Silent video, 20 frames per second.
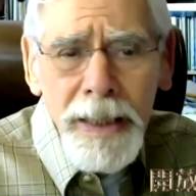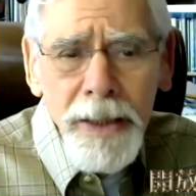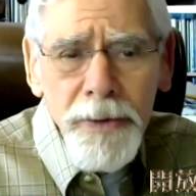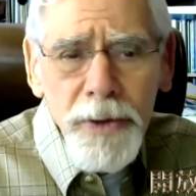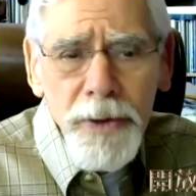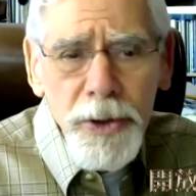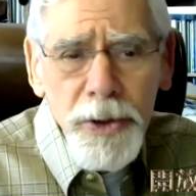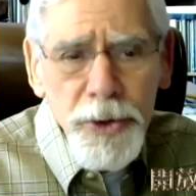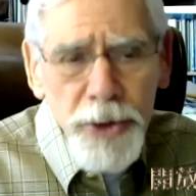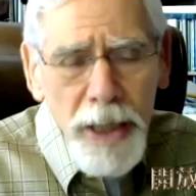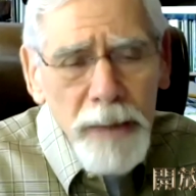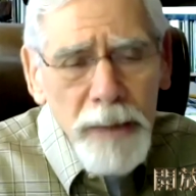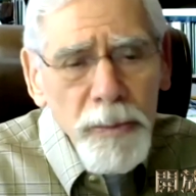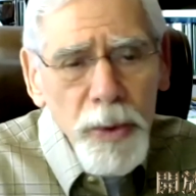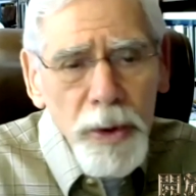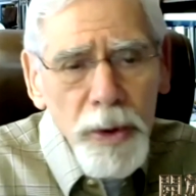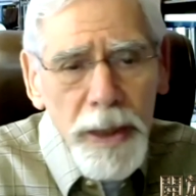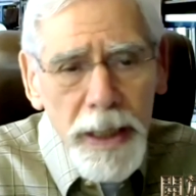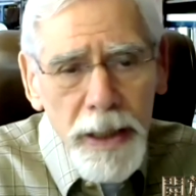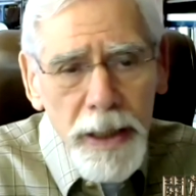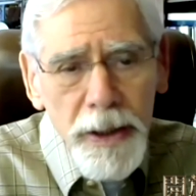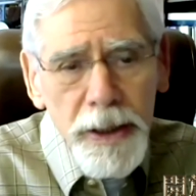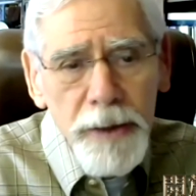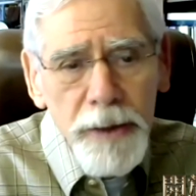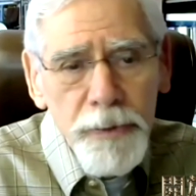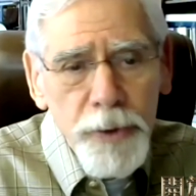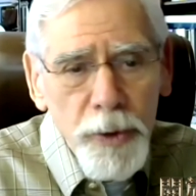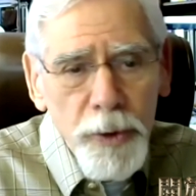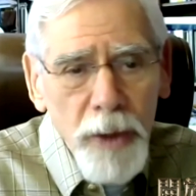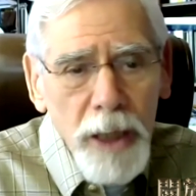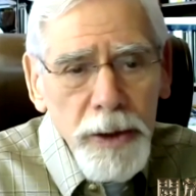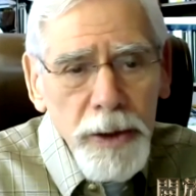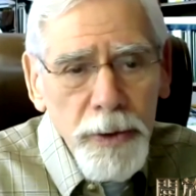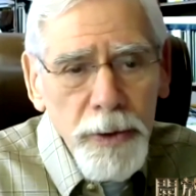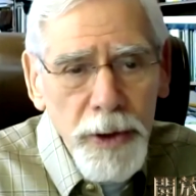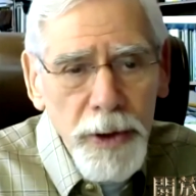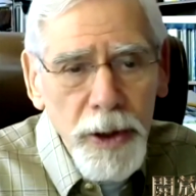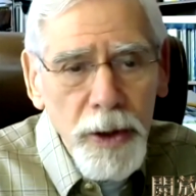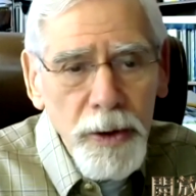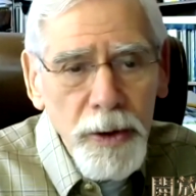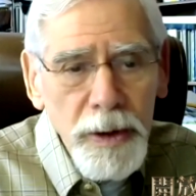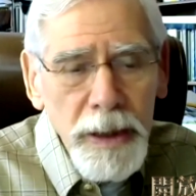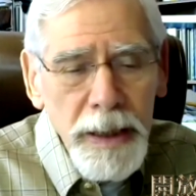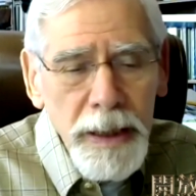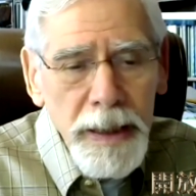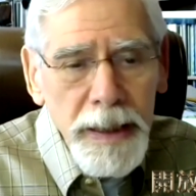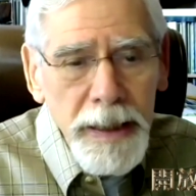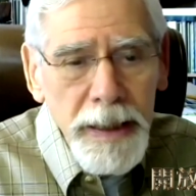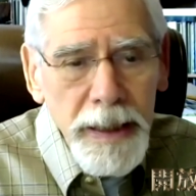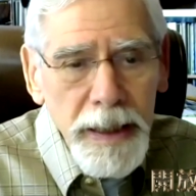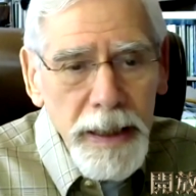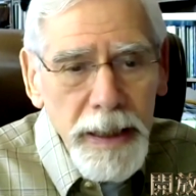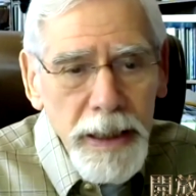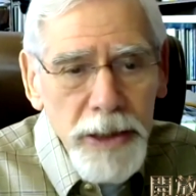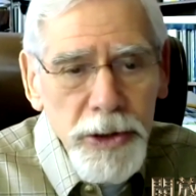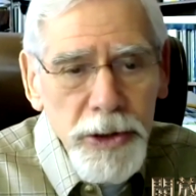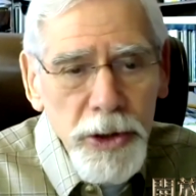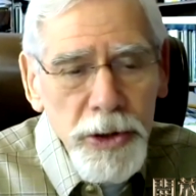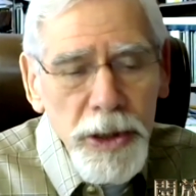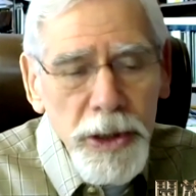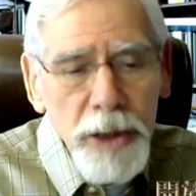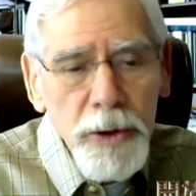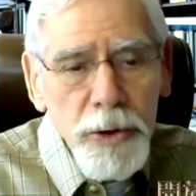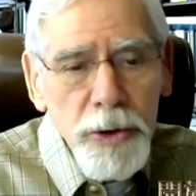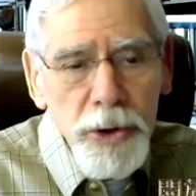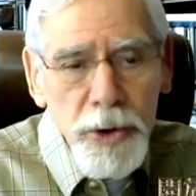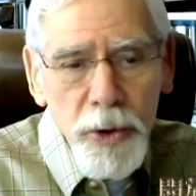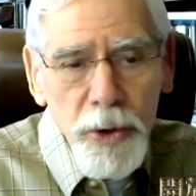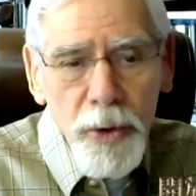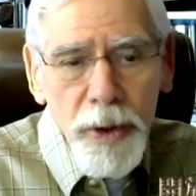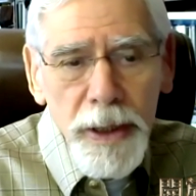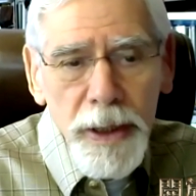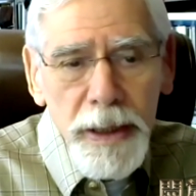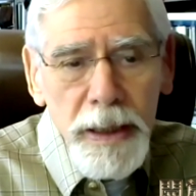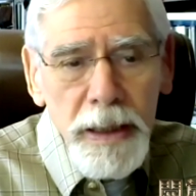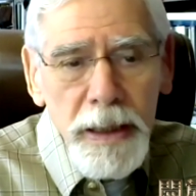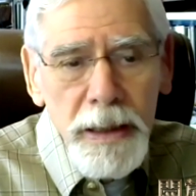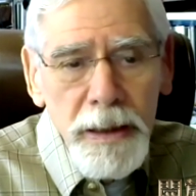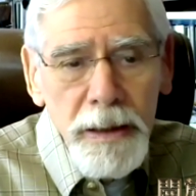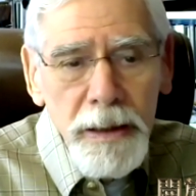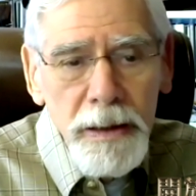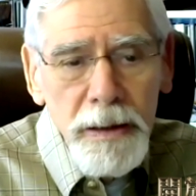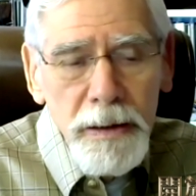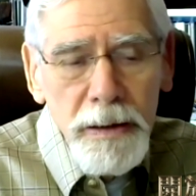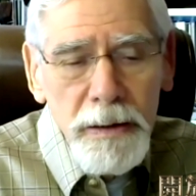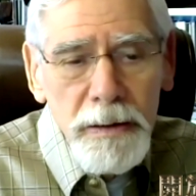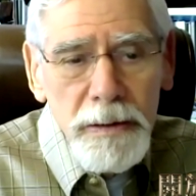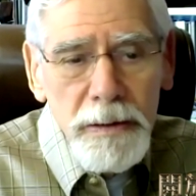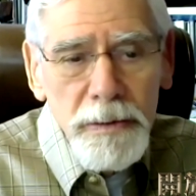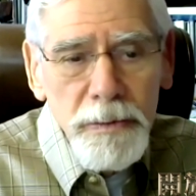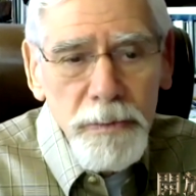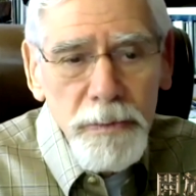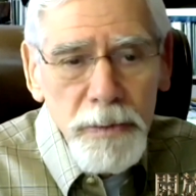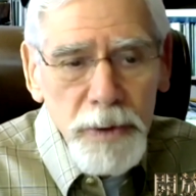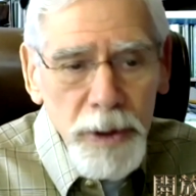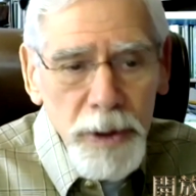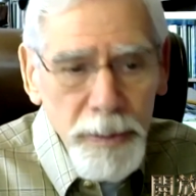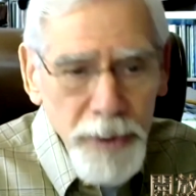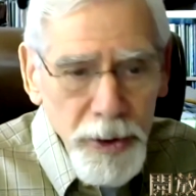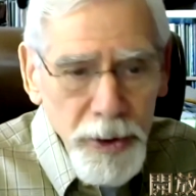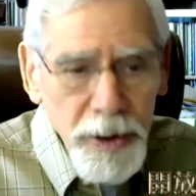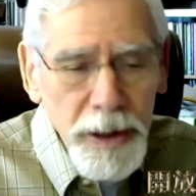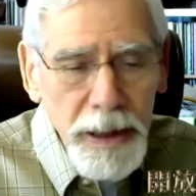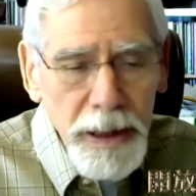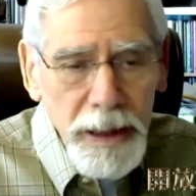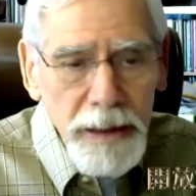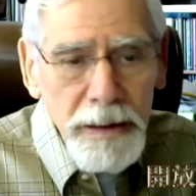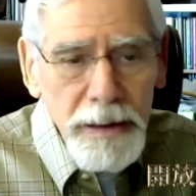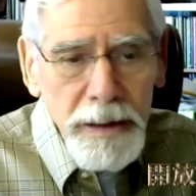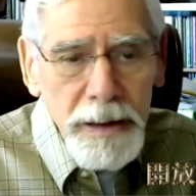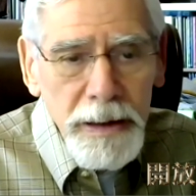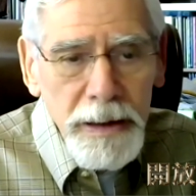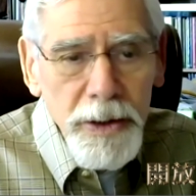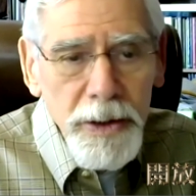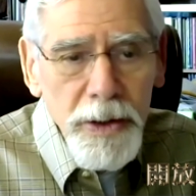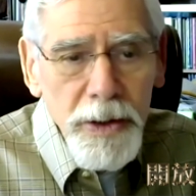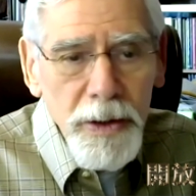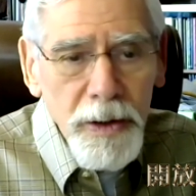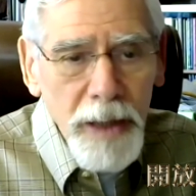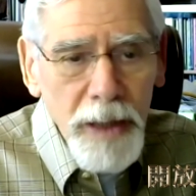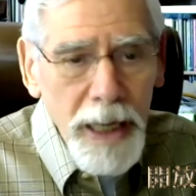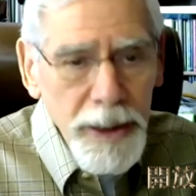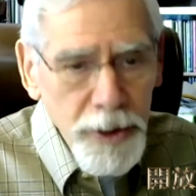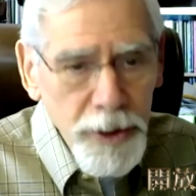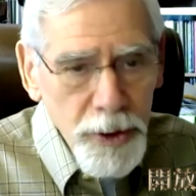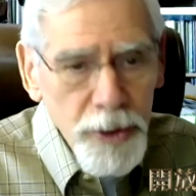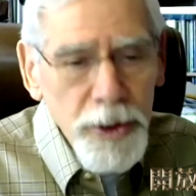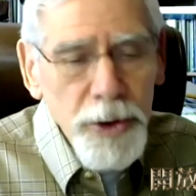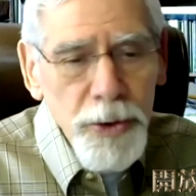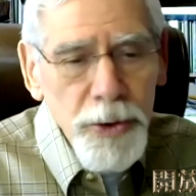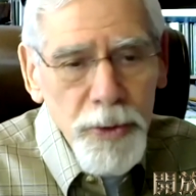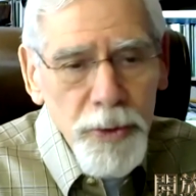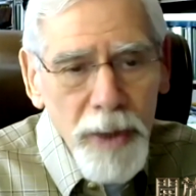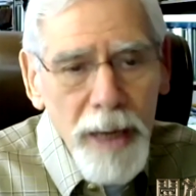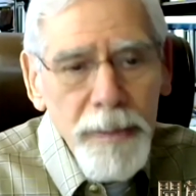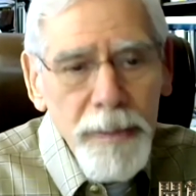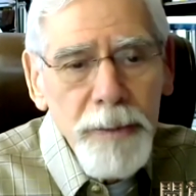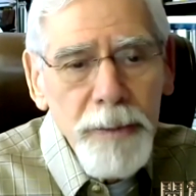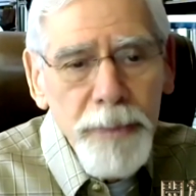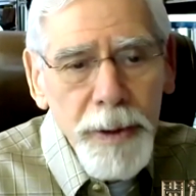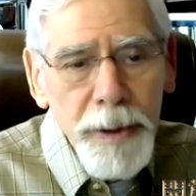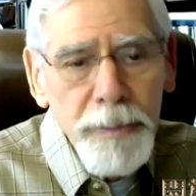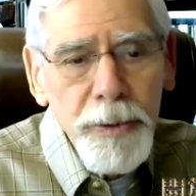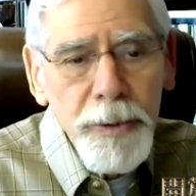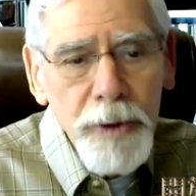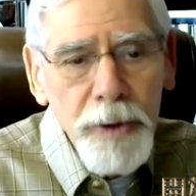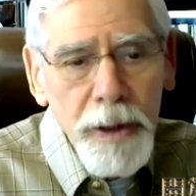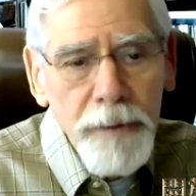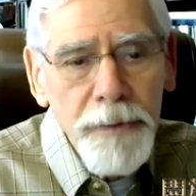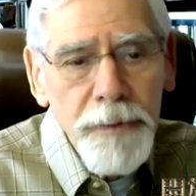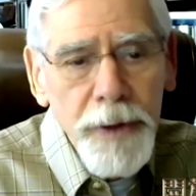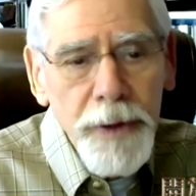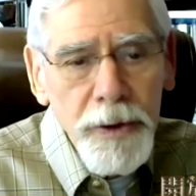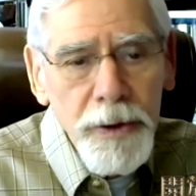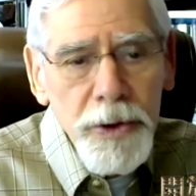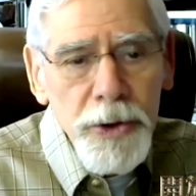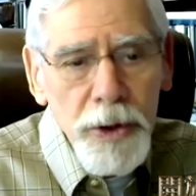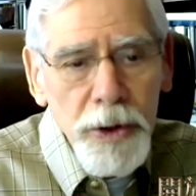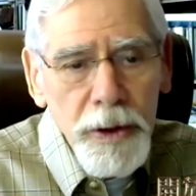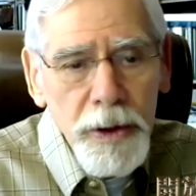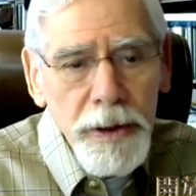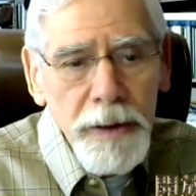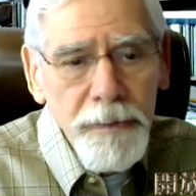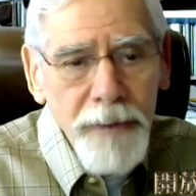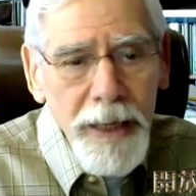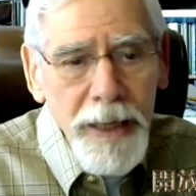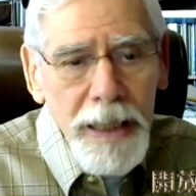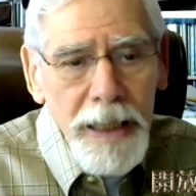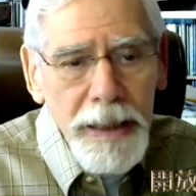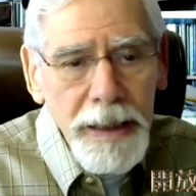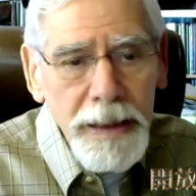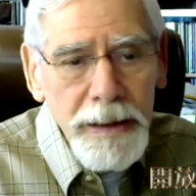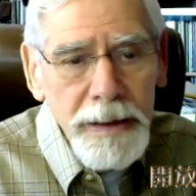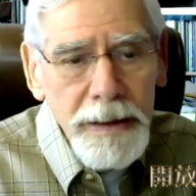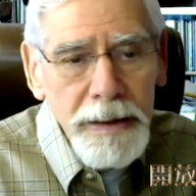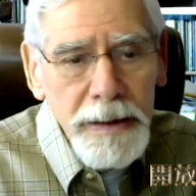The general area of Toronto, though, is a single-story community, like you're describing people love here in Silicon Valley.